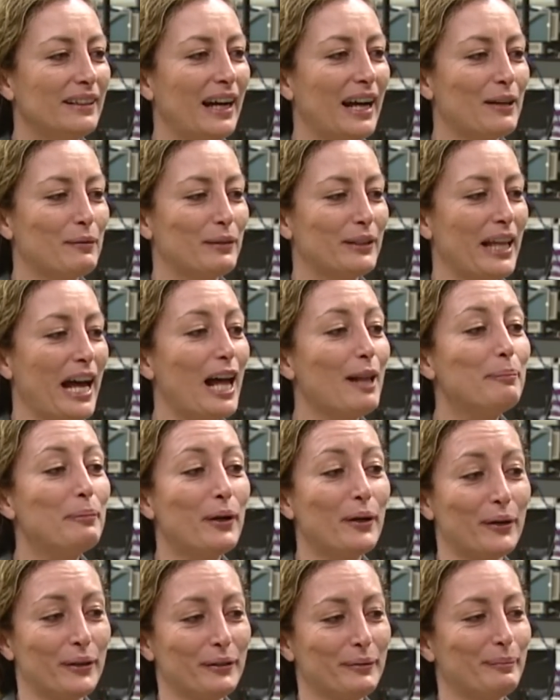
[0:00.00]
I will help
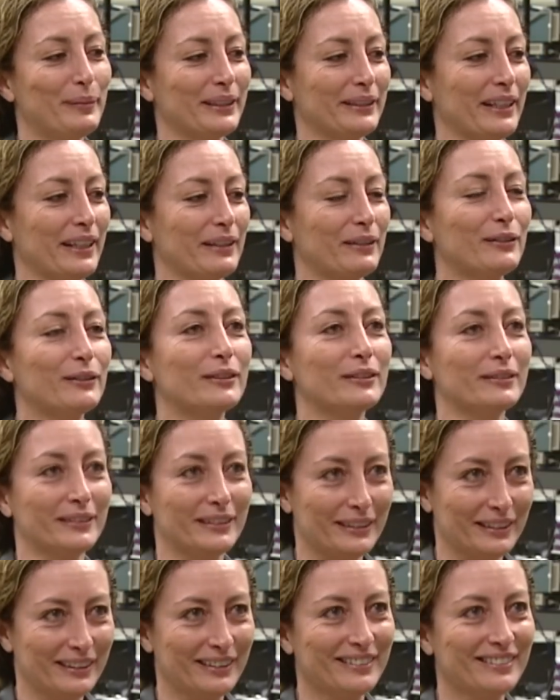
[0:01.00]
her, but I
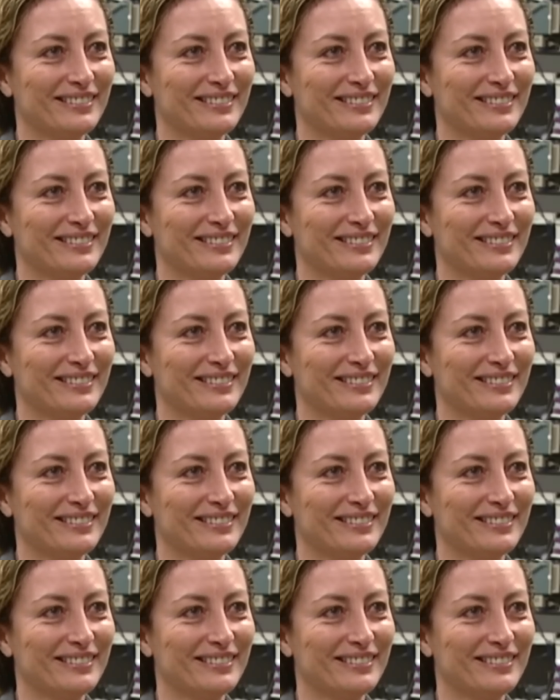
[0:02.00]
couldn't.